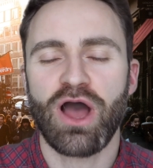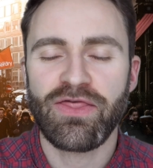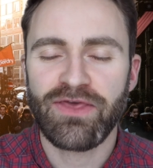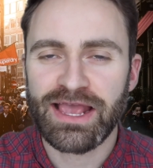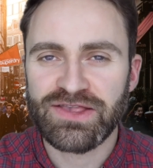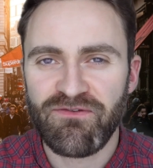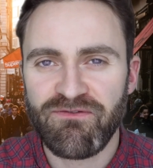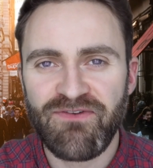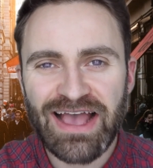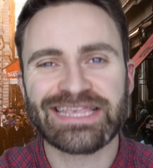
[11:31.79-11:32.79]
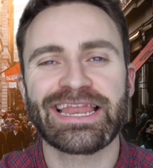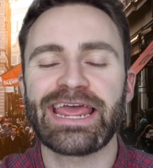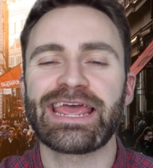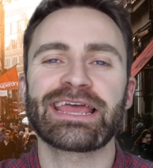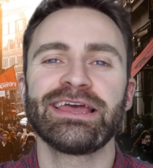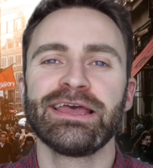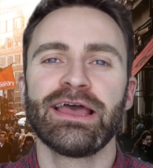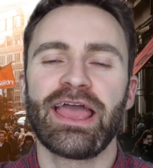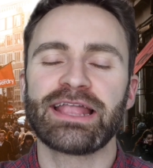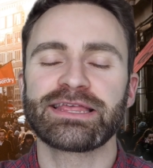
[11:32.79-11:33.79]
I think it's fascinating.
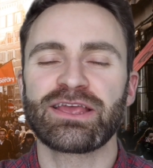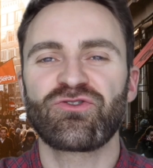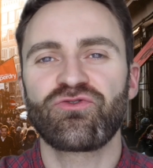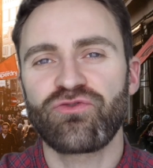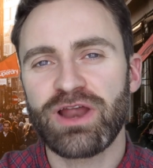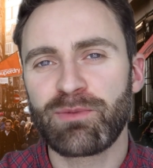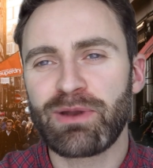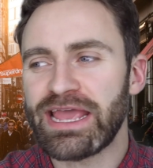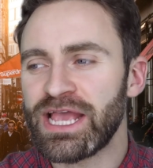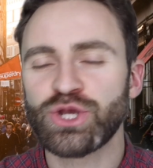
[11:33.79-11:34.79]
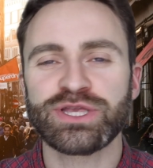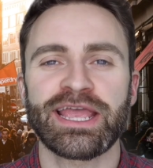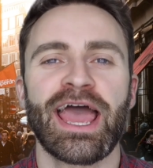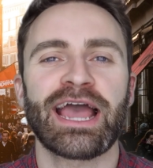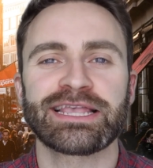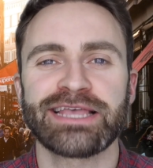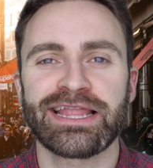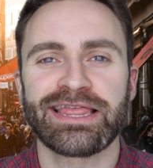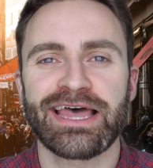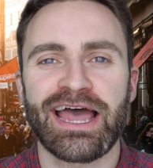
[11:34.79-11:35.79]
It's an incredibly interesting
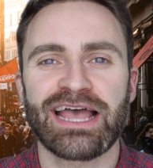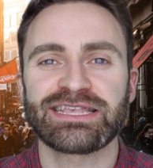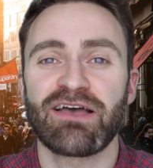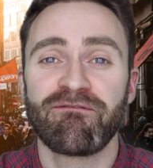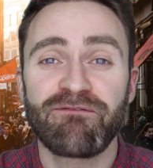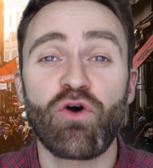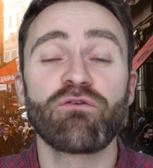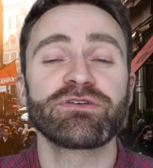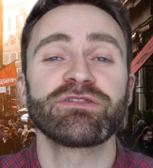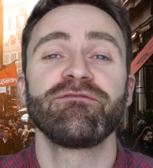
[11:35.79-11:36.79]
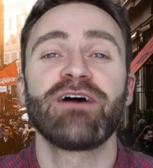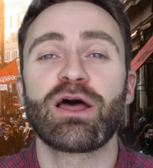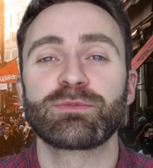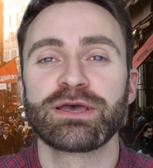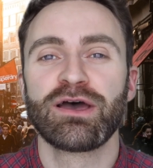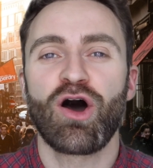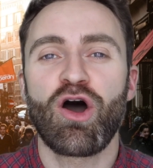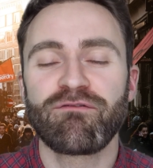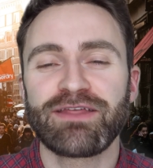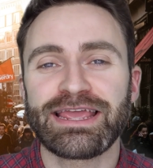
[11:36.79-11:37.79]
accent that has evolved and developed
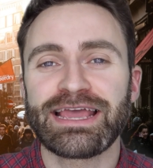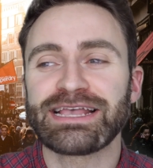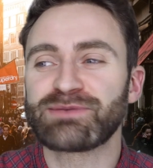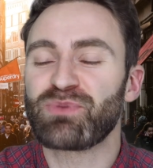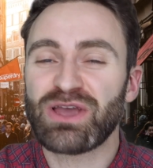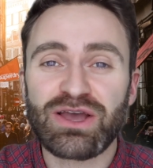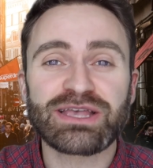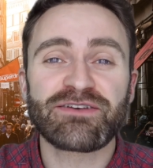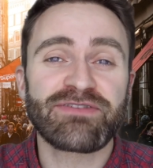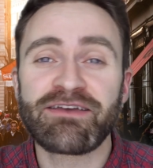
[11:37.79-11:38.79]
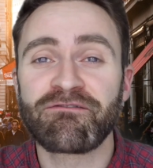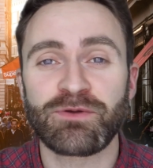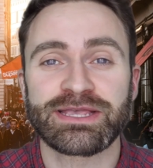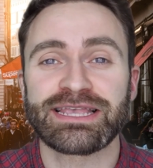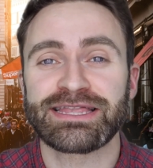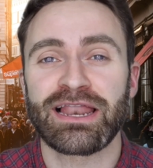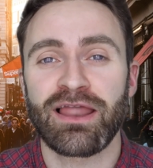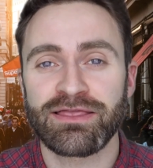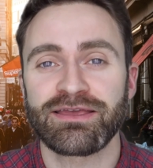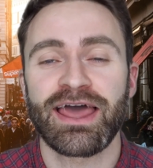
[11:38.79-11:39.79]
over the years because because of the influences that
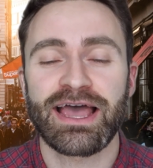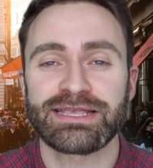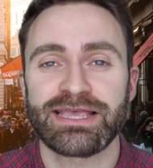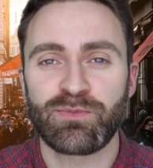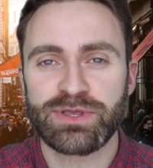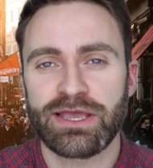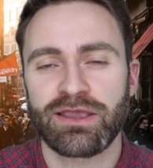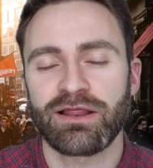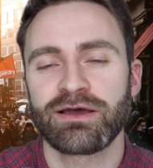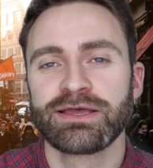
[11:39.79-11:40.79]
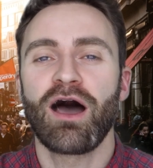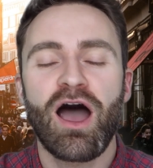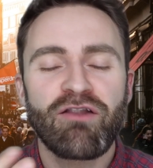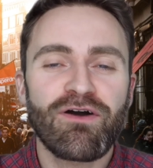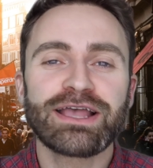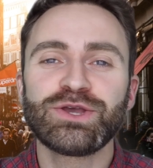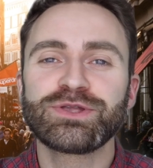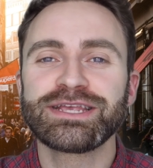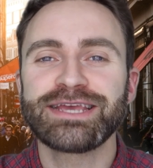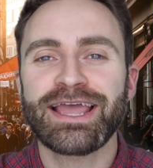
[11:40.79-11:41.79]
London has in particular. I advise
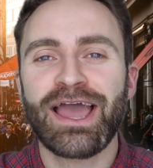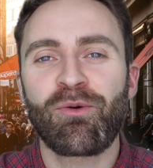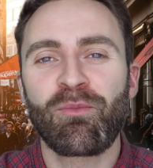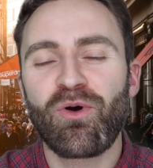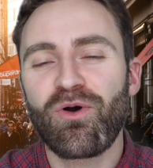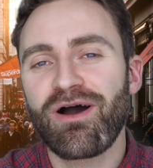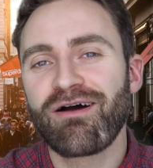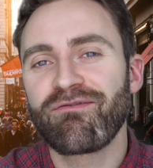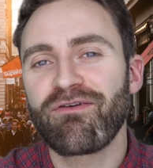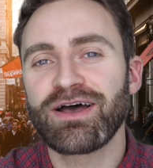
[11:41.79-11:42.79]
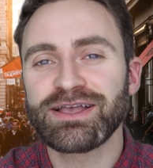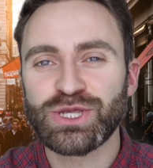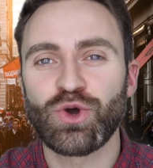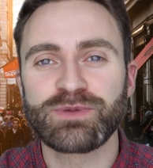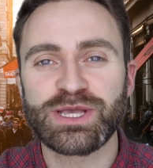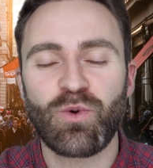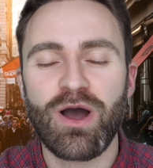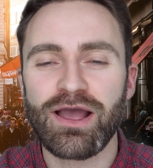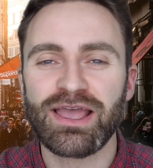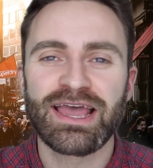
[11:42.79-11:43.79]
you to check out more of uh, Stormzy's
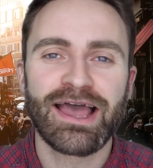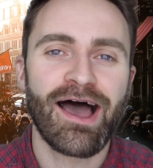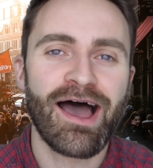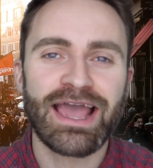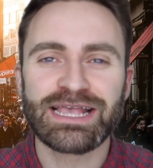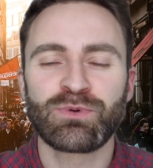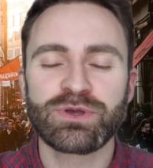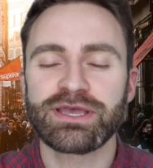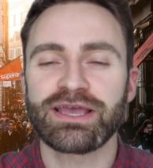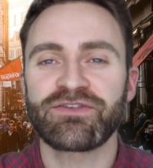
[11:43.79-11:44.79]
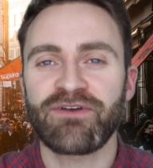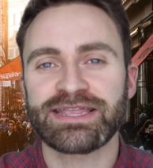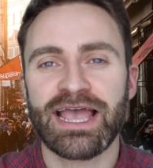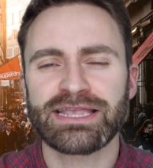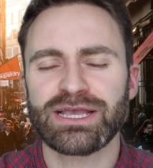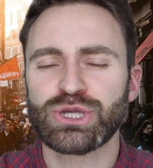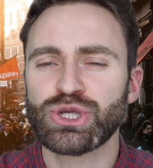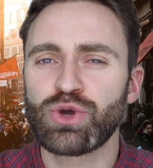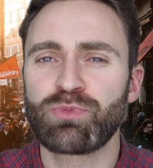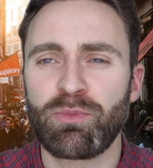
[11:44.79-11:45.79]
work. Uh, his music is fantastic,
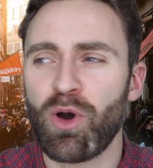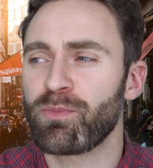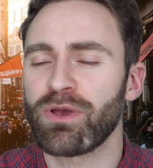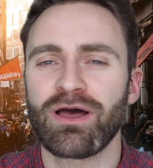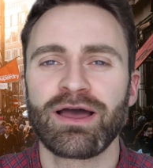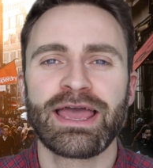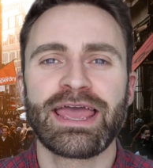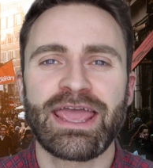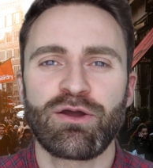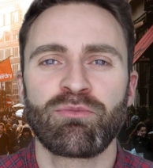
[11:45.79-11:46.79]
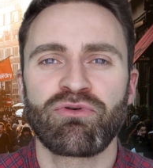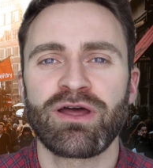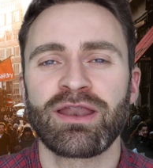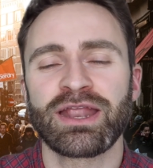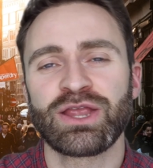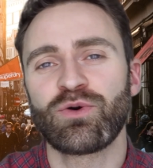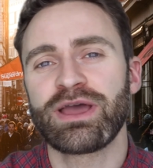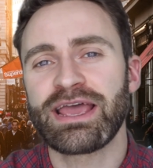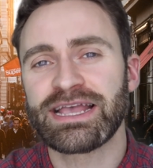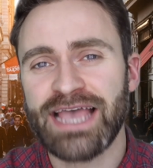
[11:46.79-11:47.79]
super popular here in Britain, and you'll
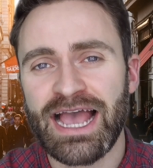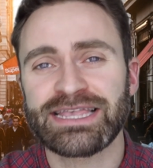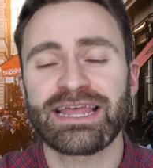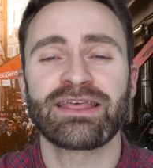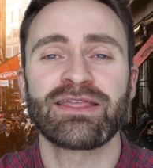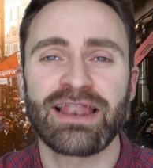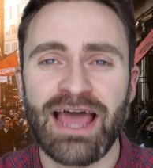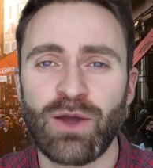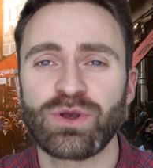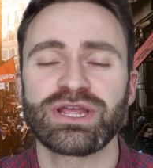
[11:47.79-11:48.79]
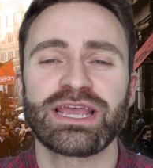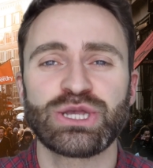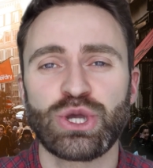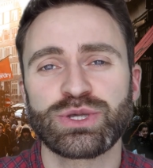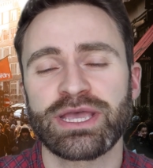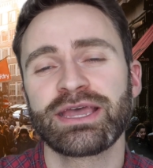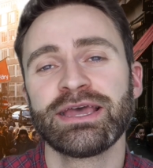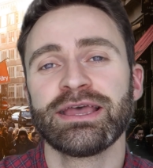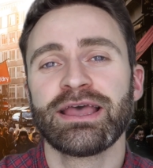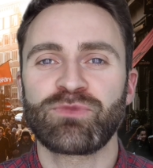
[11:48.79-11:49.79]
hear his accent and the language that he's using.
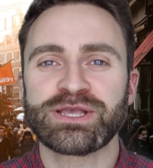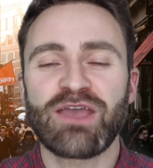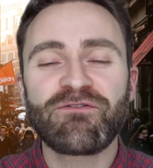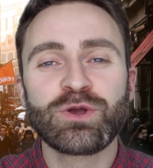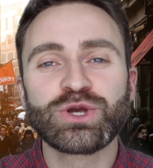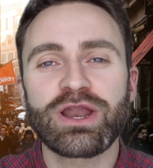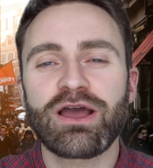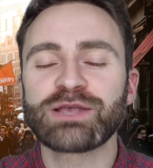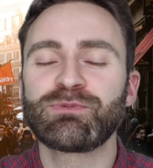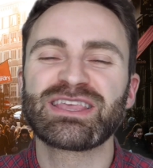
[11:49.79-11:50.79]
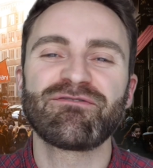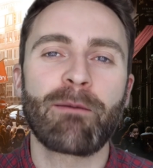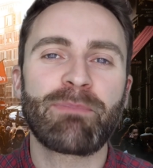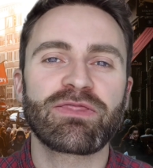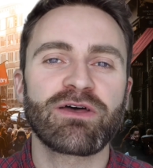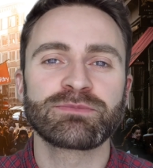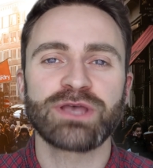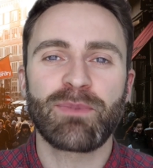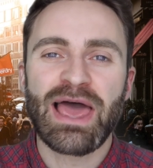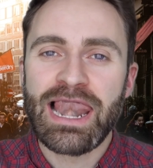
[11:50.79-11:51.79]
So if you enjoyed it, guys, please give it a big
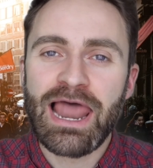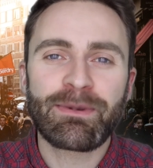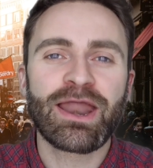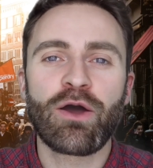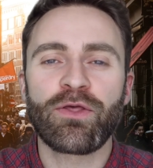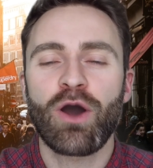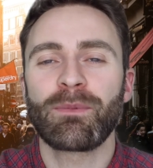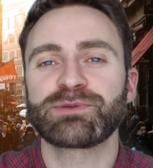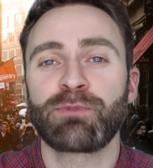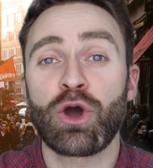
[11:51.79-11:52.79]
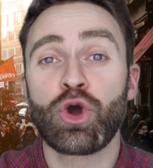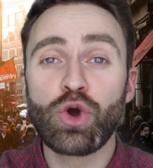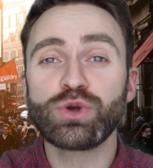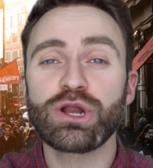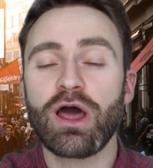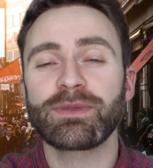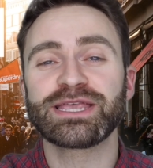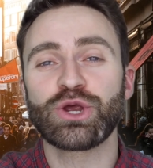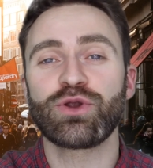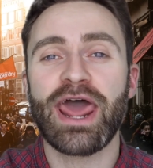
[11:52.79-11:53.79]
thumbs up. Let me know in the comments below, who would you like me
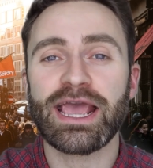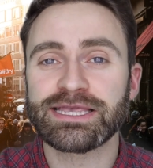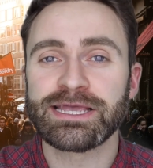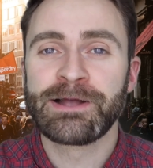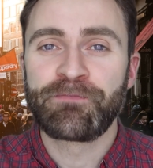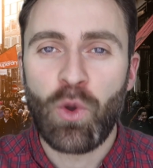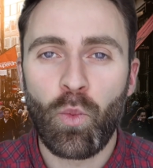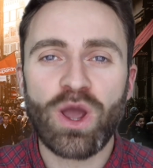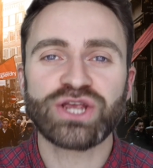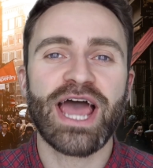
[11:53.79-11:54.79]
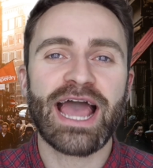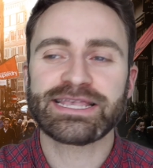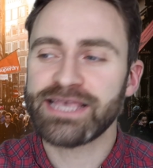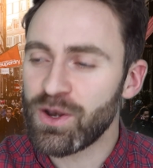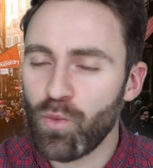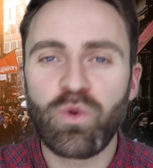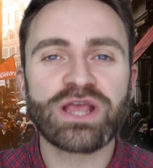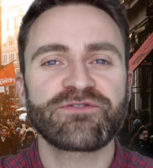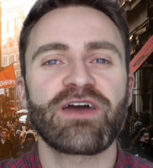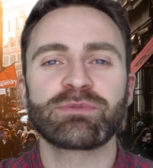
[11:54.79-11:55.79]
to do next? Which accent,
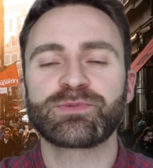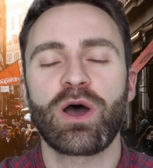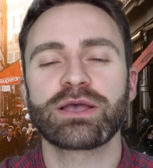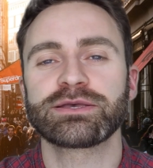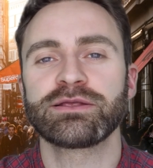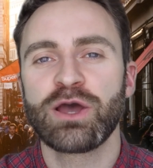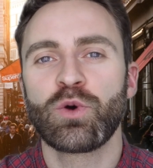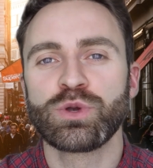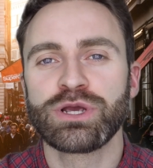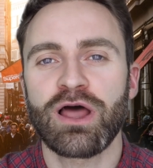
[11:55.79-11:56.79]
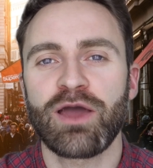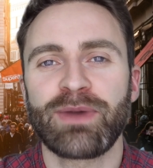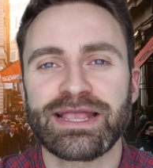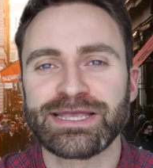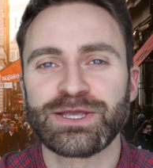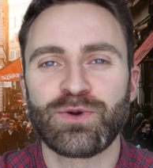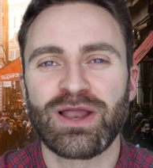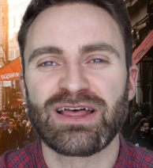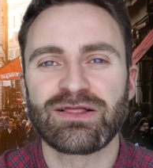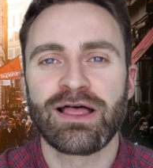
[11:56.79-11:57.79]
which famous person would you like me to do
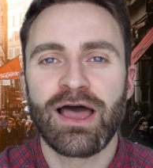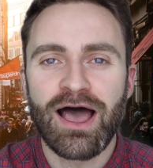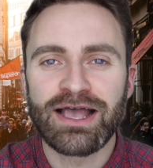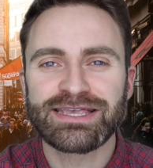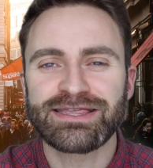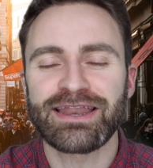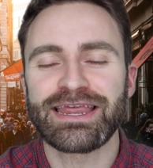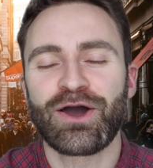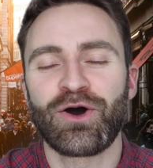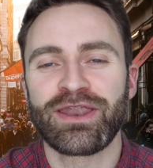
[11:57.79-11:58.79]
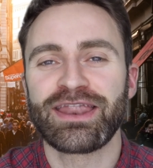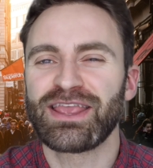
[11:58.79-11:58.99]
a little uh, study on?